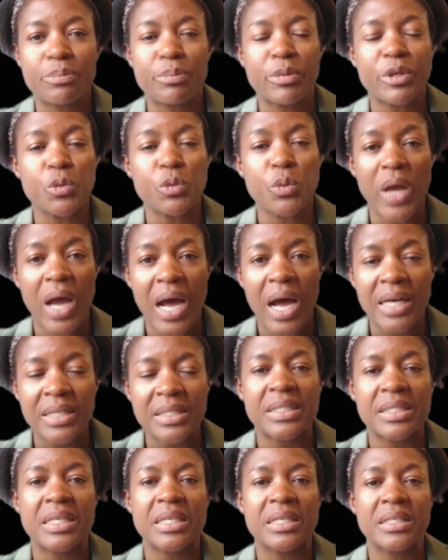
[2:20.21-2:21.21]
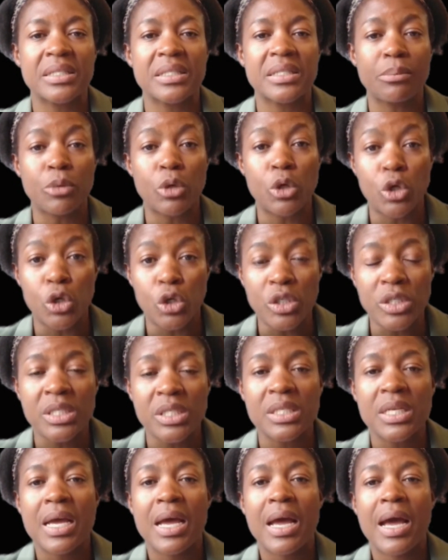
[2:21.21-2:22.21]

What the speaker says: but we are seeing some good